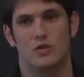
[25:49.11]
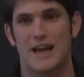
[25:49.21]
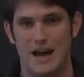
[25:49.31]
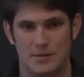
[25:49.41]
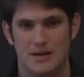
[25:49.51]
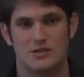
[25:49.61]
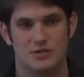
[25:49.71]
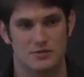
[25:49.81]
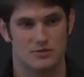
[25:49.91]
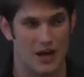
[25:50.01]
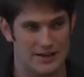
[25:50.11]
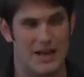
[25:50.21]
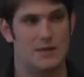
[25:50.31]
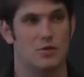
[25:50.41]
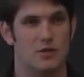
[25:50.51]

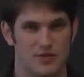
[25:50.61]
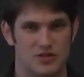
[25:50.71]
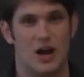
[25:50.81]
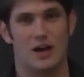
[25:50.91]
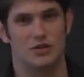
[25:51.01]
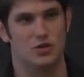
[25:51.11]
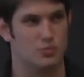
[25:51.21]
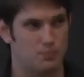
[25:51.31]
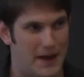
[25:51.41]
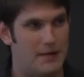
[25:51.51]
database.yaml if it's got your